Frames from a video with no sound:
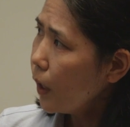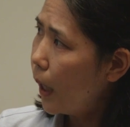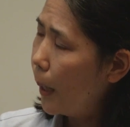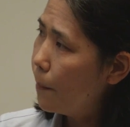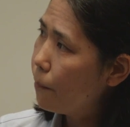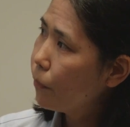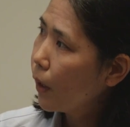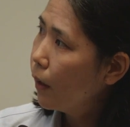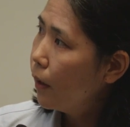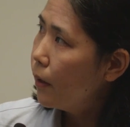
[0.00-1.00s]
Um,
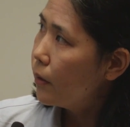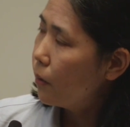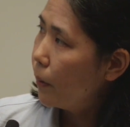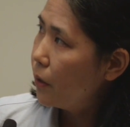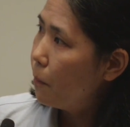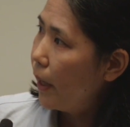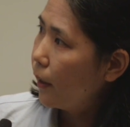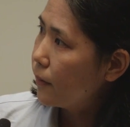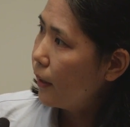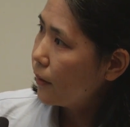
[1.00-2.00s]
so when you
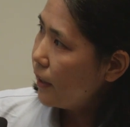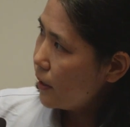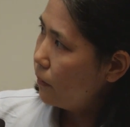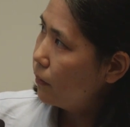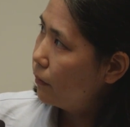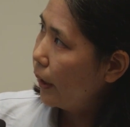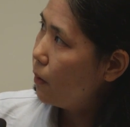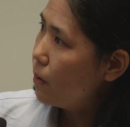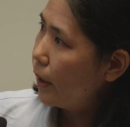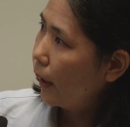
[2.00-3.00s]
make a successful
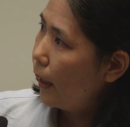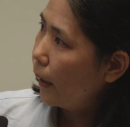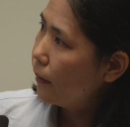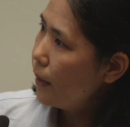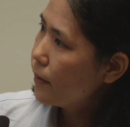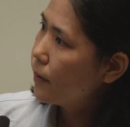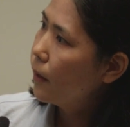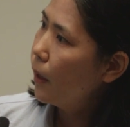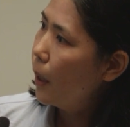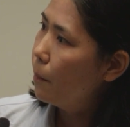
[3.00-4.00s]
recording like this,
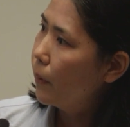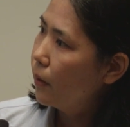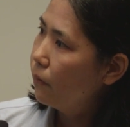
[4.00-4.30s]
um,